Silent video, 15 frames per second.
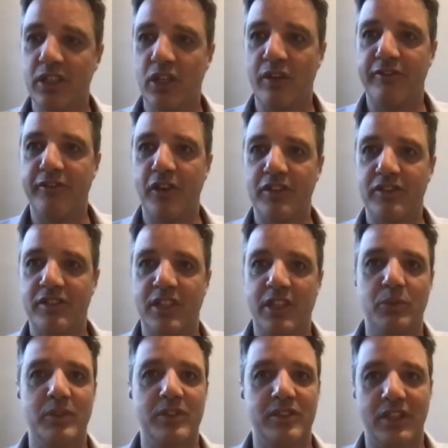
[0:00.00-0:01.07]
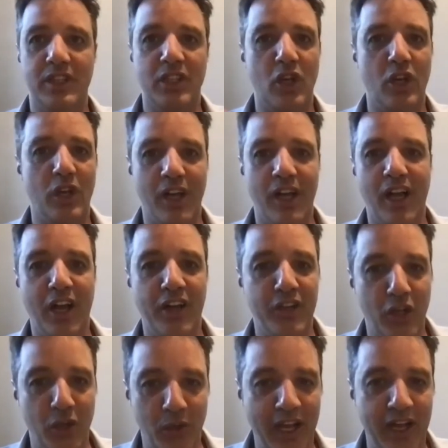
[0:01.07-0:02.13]
First that it was, I know
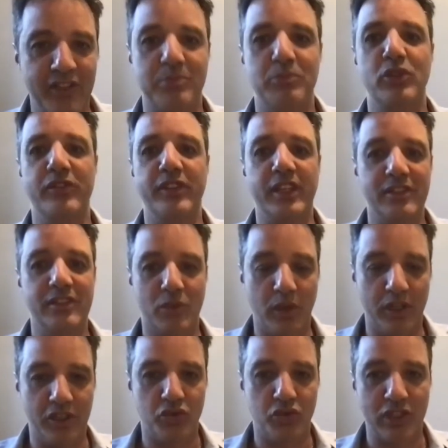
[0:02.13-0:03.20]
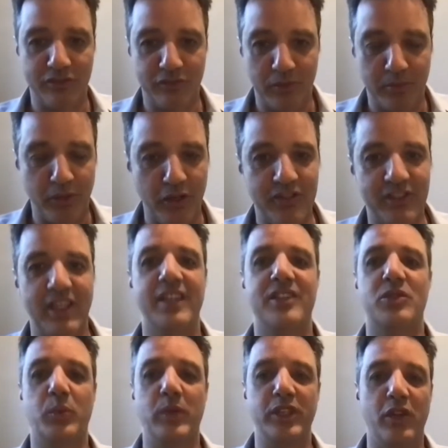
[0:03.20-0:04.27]
house moving is quite a stressful process.
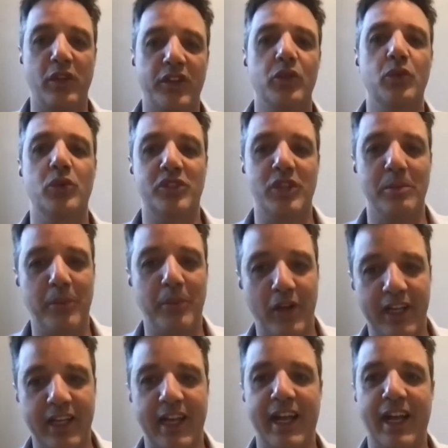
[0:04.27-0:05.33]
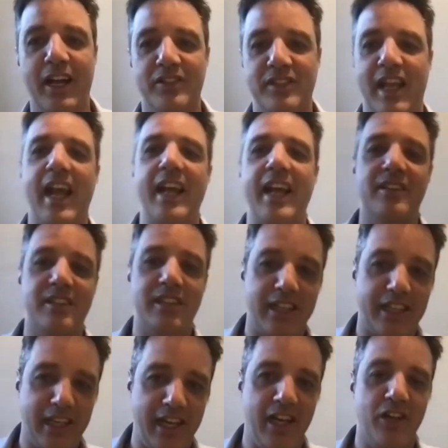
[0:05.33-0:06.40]
We know that you're also buying a house and selling a
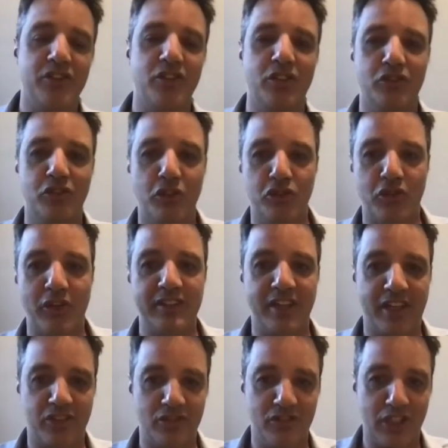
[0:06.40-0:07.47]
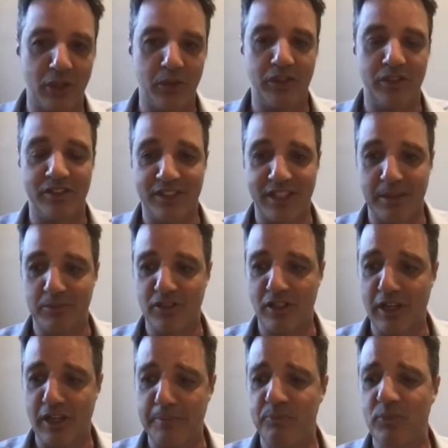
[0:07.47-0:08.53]
house. You've got 2 transactions going on at the same
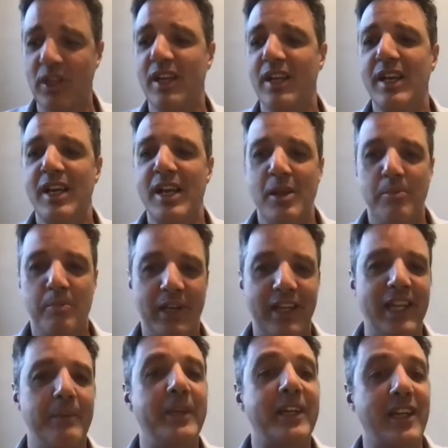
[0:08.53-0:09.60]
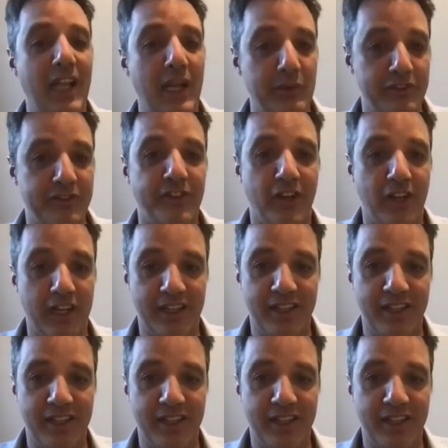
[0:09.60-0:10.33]
time. But let me clarify.